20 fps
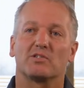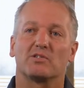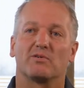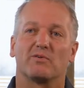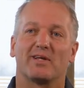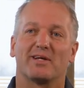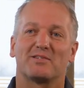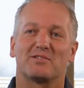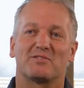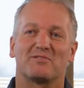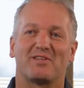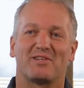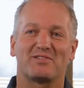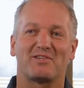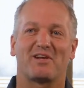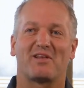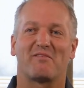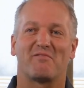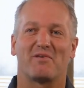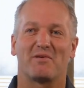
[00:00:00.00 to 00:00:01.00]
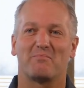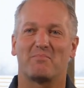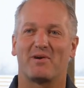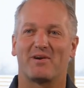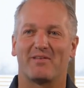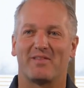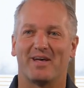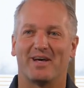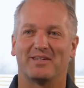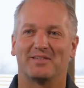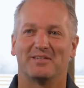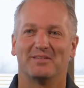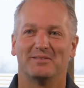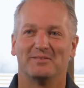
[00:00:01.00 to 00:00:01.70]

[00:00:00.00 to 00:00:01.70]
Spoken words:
So that's kind of the fun part of that.